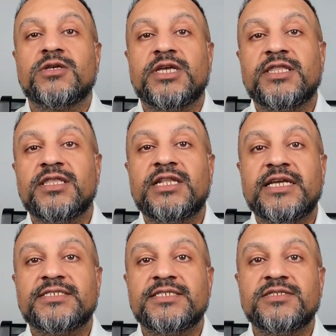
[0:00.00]
In the
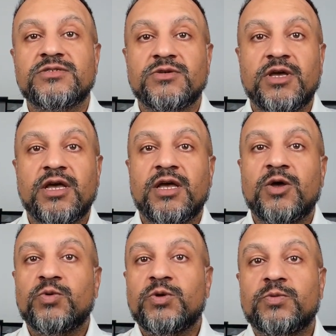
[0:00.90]
lessons,
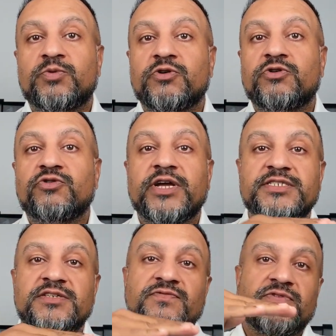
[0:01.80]
we will
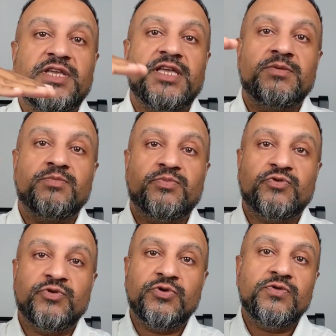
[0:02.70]
progressively
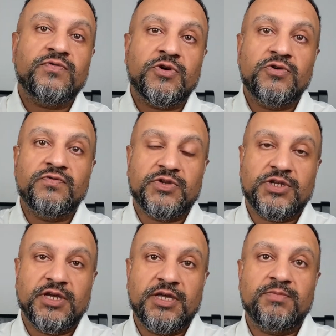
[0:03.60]
improve over
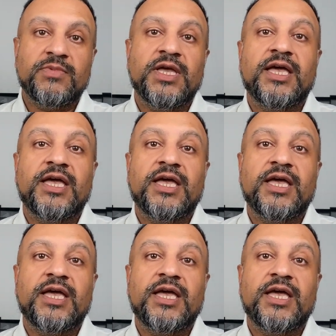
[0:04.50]
time,